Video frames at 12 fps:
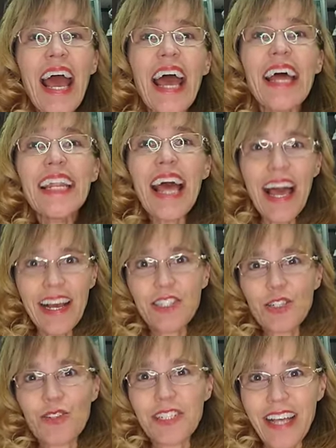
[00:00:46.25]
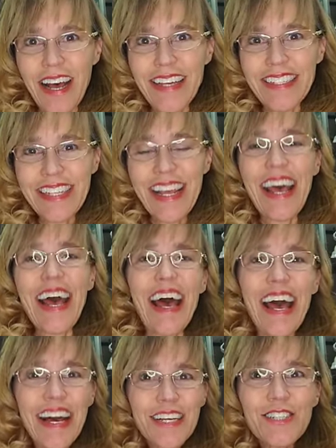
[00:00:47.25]
And exercise.
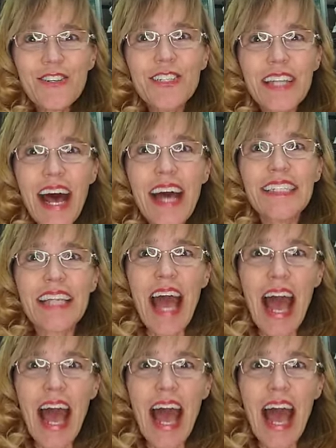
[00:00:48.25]
Exercise